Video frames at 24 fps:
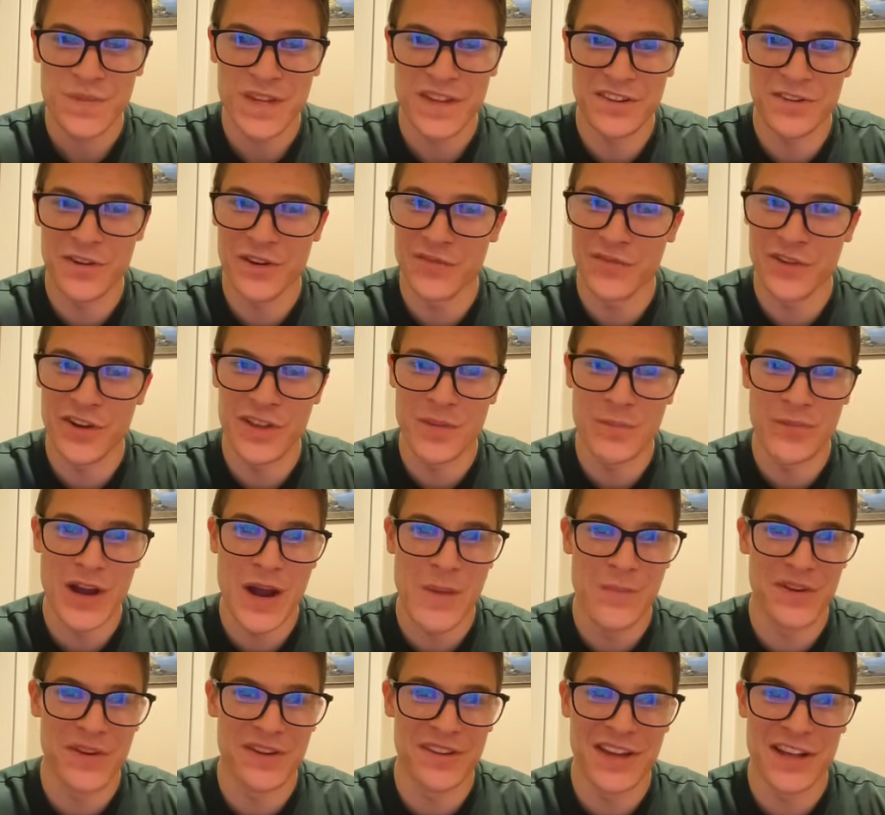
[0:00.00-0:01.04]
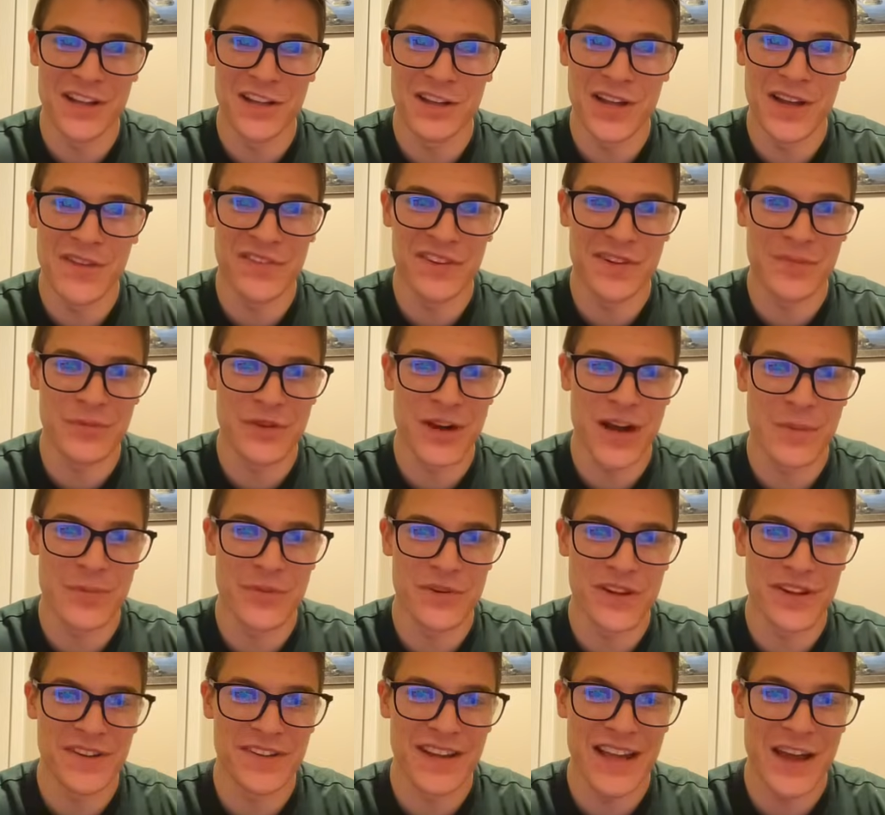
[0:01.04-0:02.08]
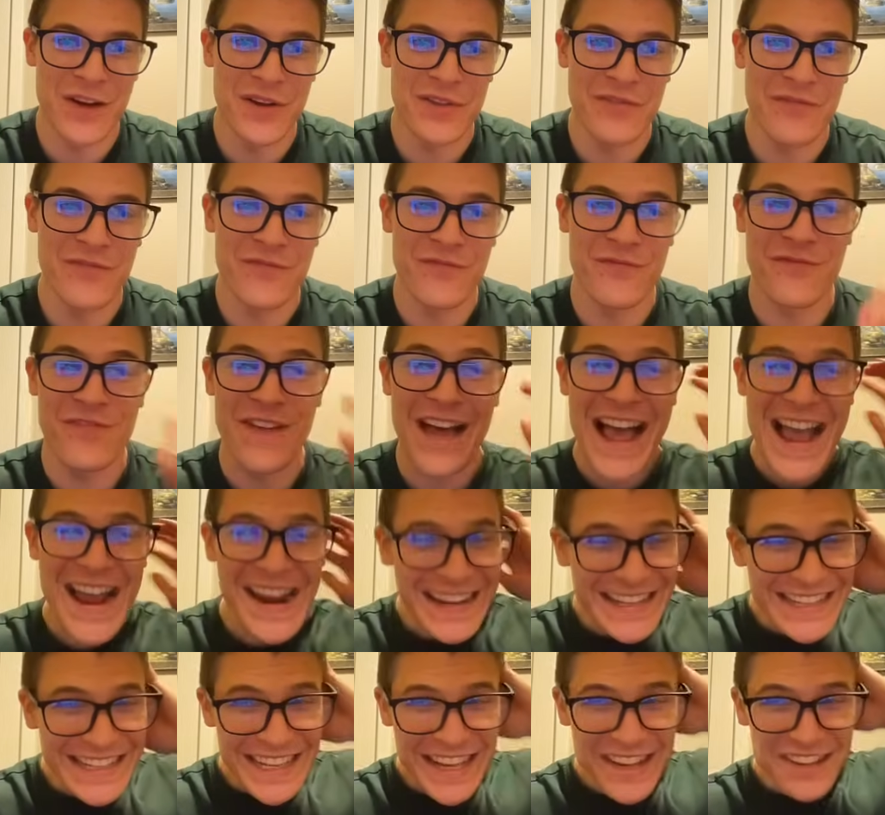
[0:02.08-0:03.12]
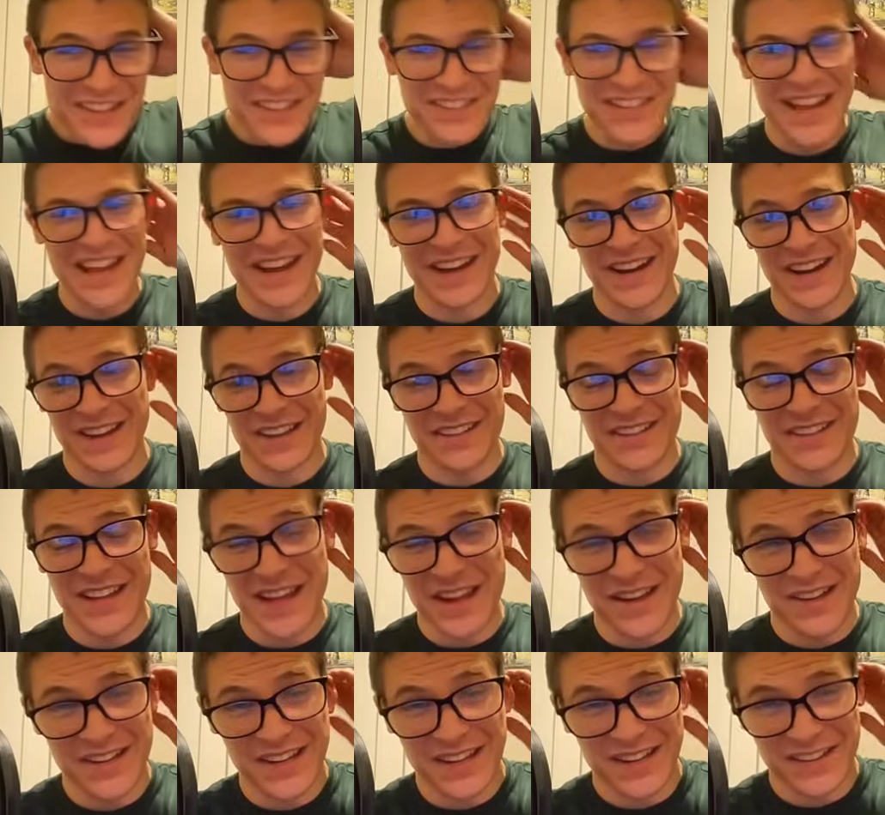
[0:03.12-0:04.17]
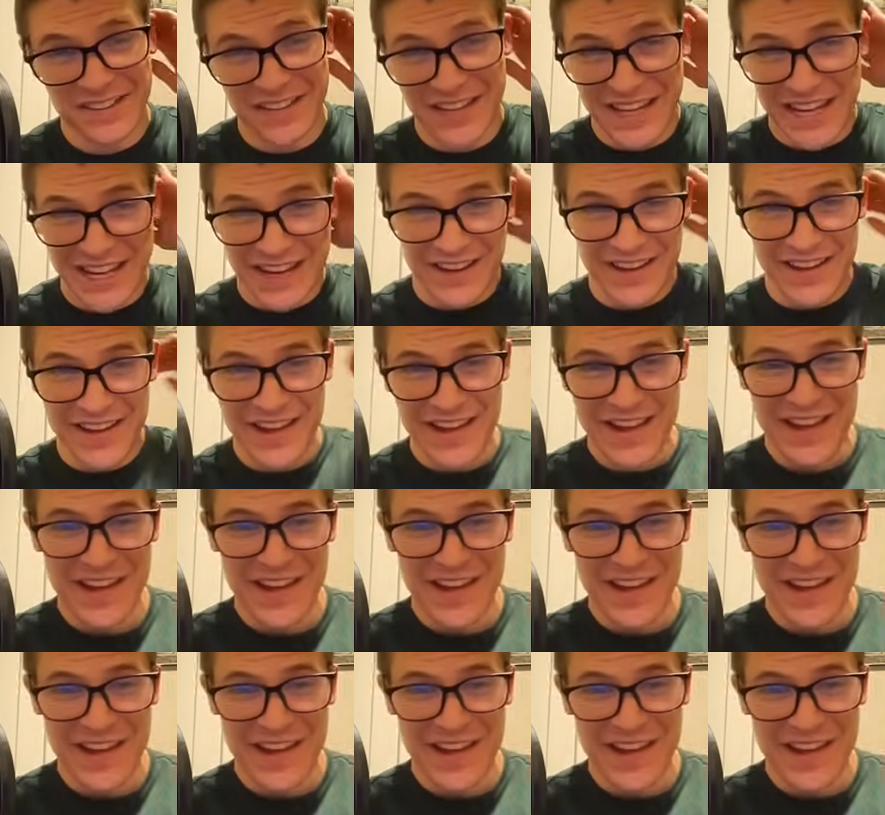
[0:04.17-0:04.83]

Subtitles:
he's going for all the properties. Yellow loves his properties. Now he finally has a tank. It's day 16.